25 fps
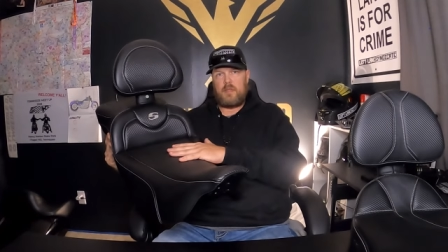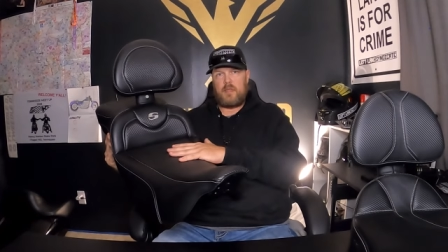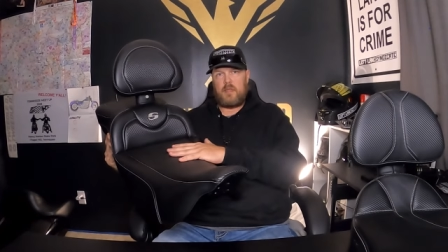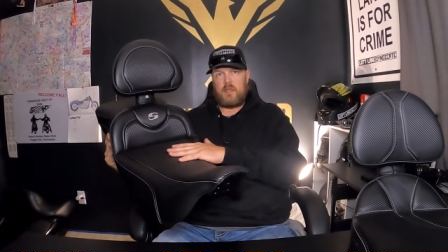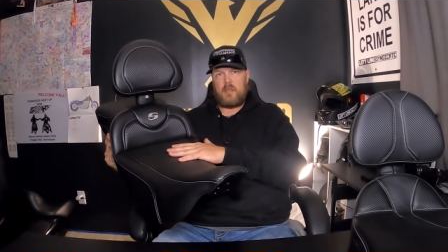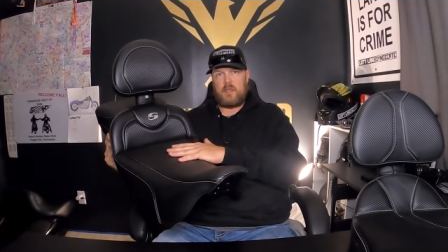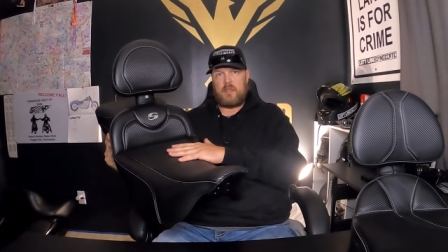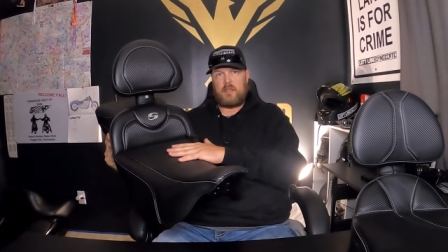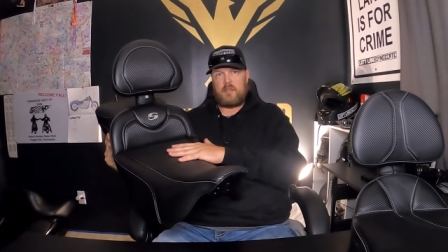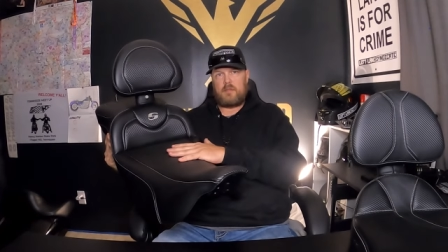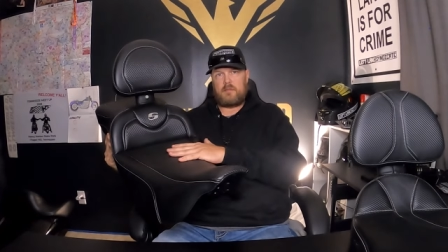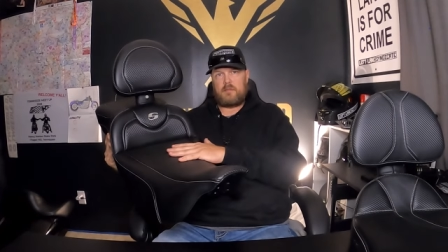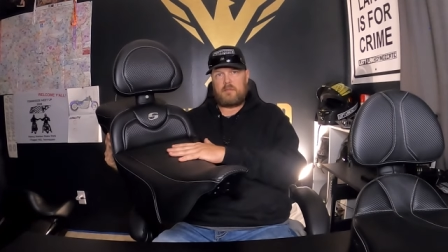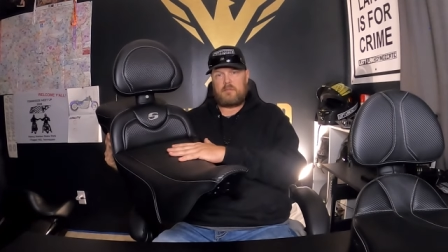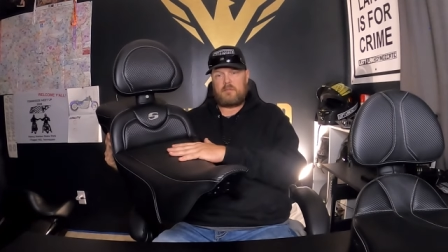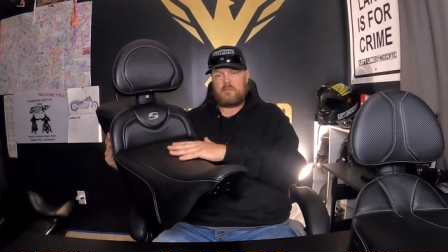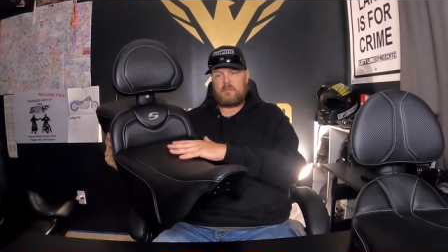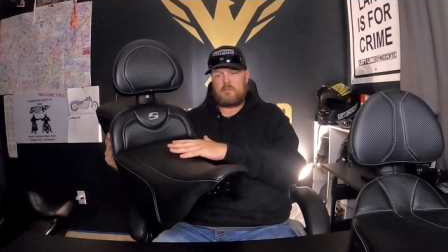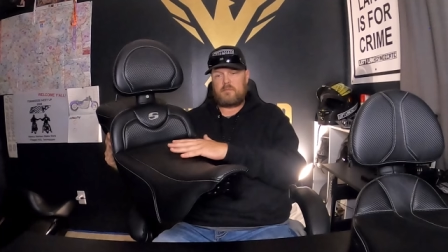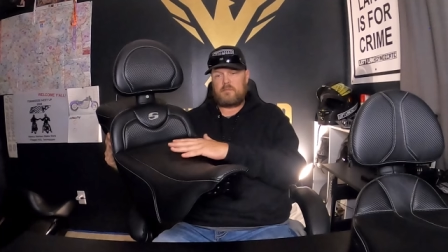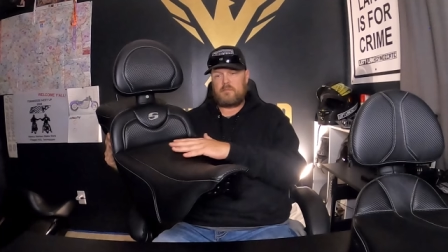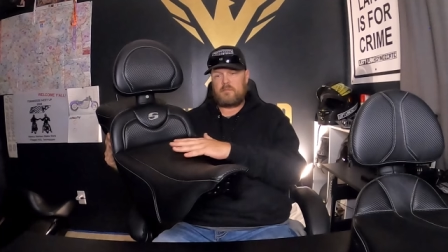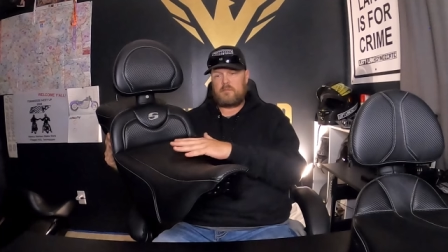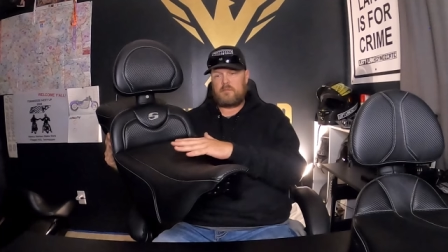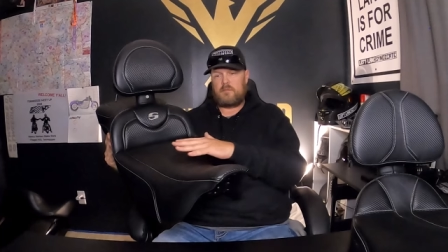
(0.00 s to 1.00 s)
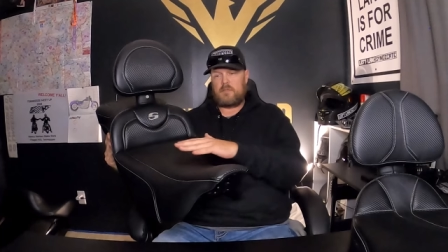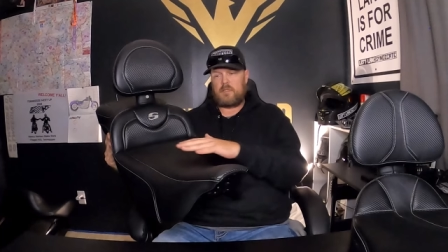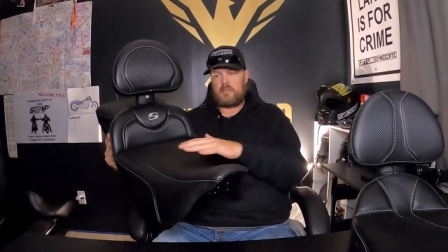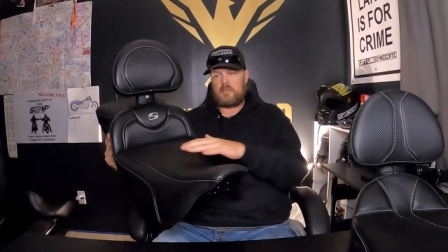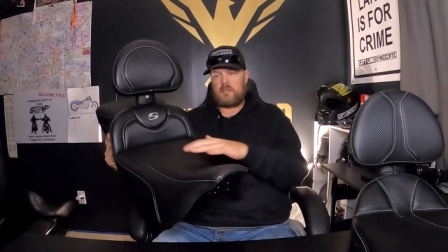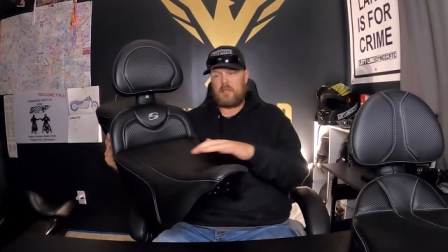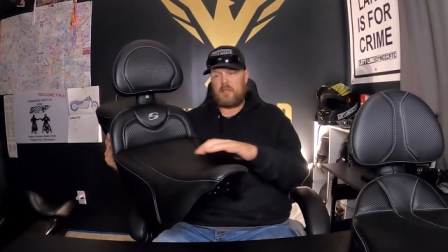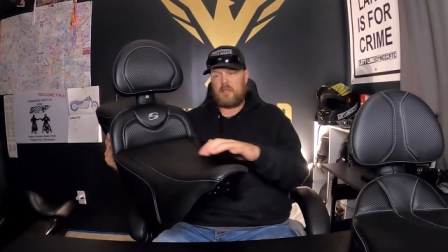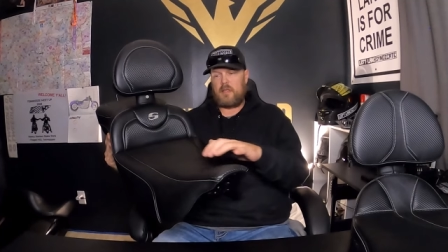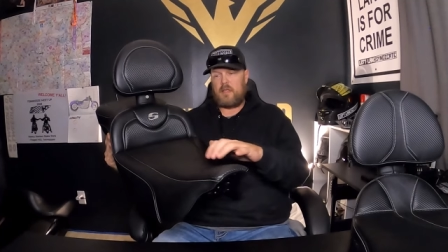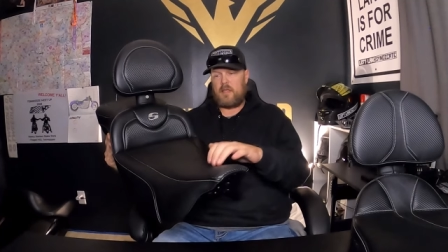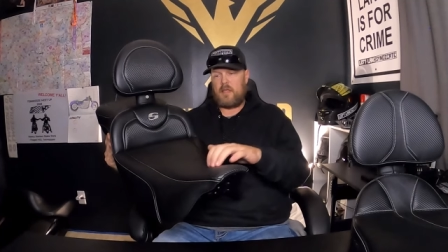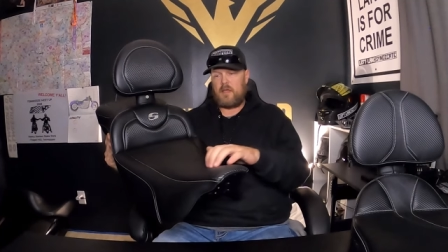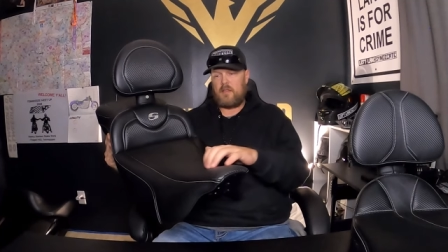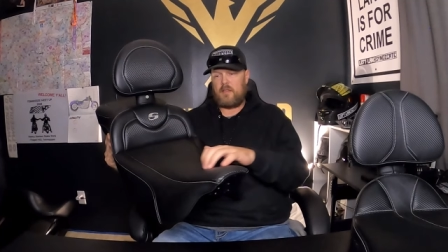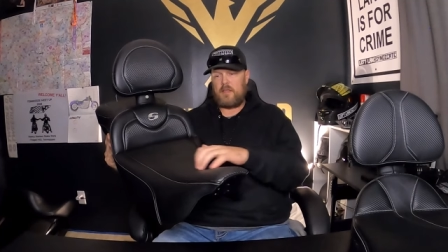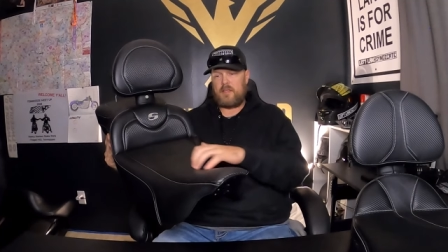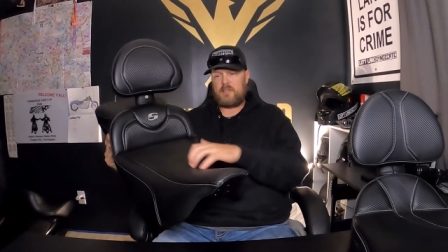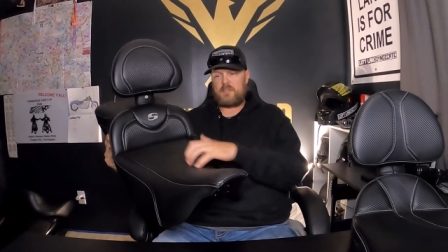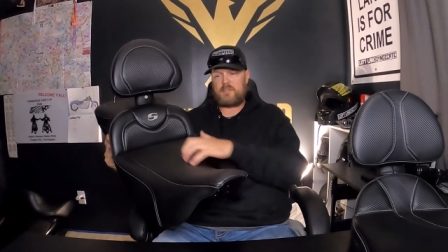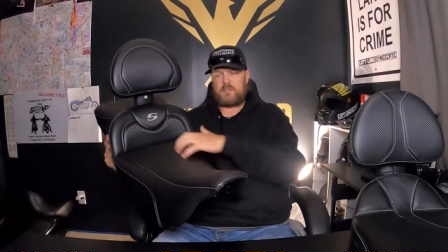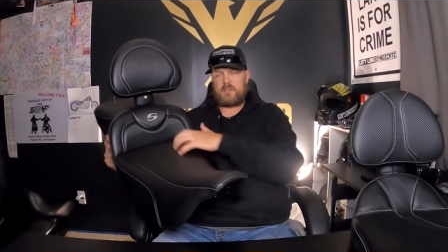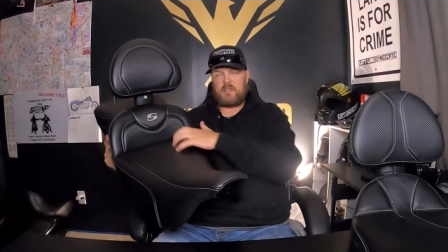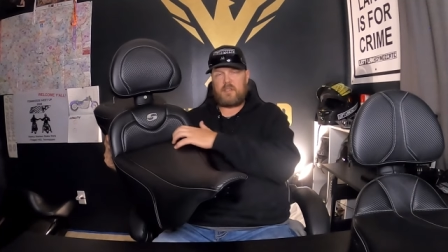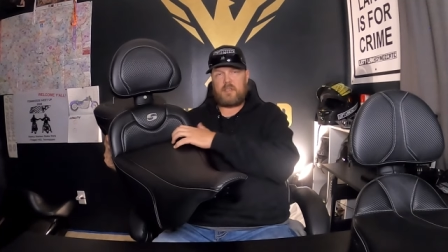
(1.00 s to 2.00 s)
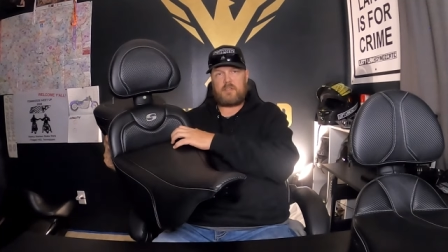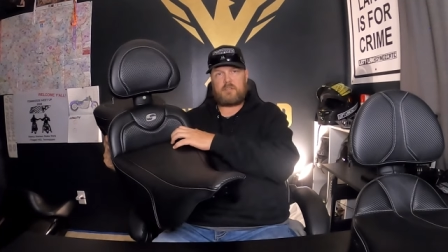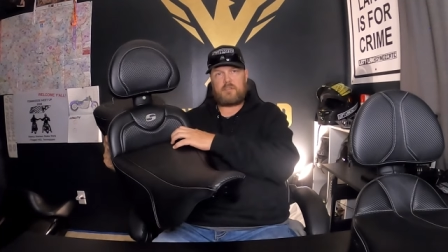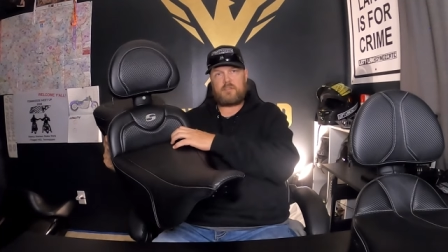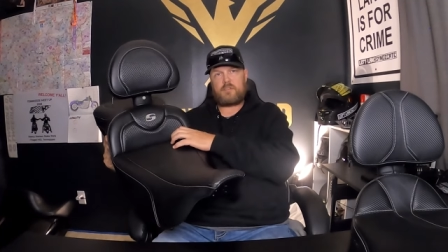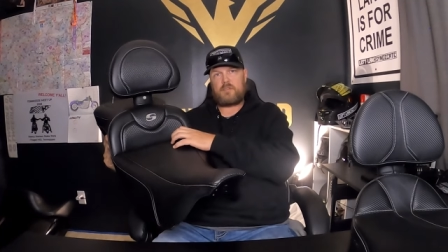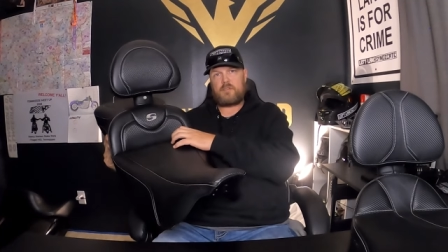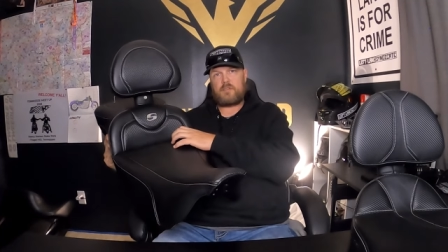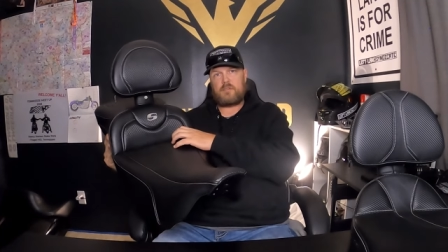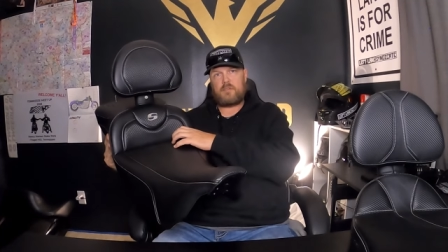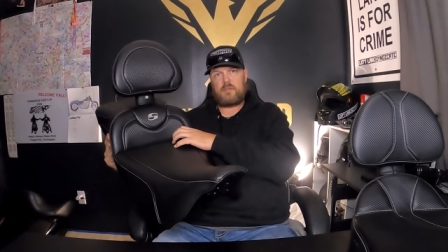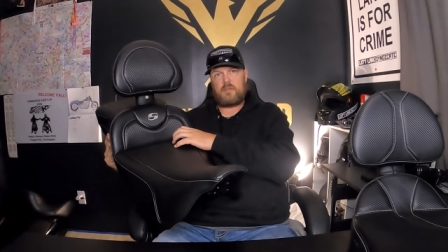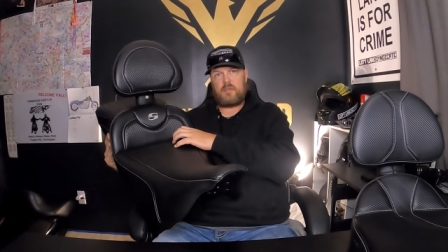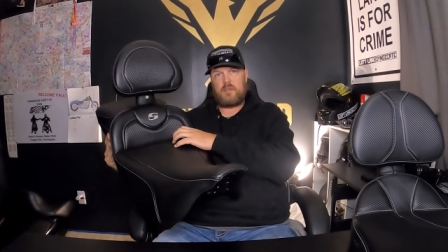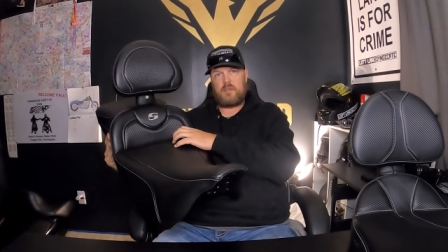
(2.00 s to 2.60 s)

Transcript: in the LS stitch.